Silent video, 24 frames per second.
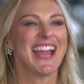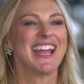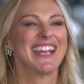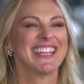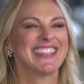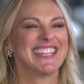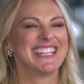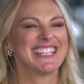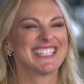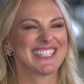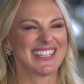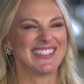I
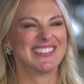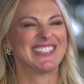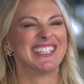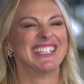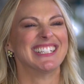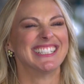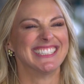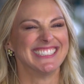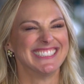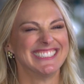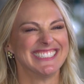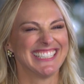think so
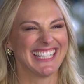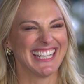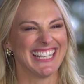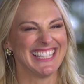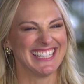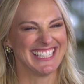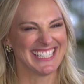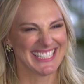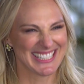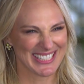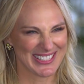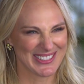too. I
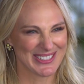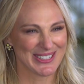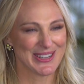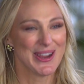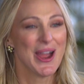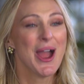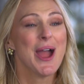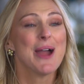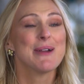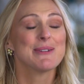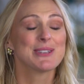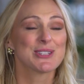think so too.
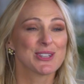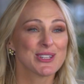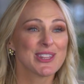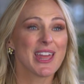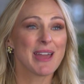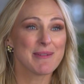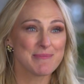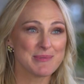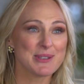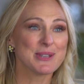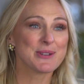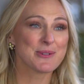Should
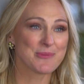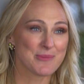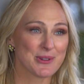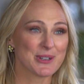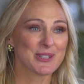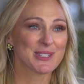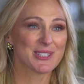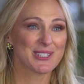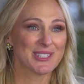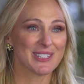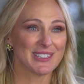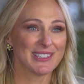that be your
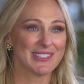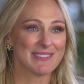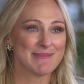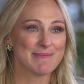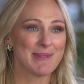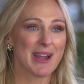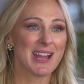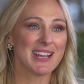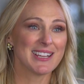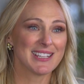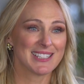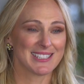words to
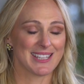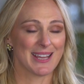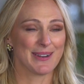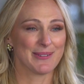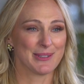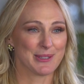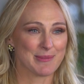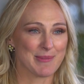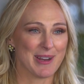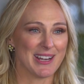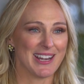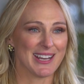live by? Because
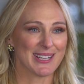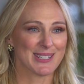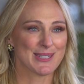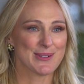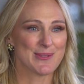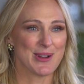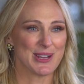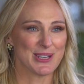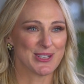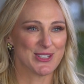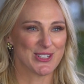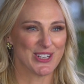that was my next
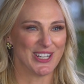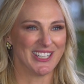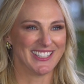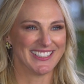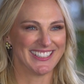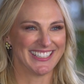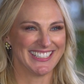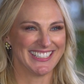question.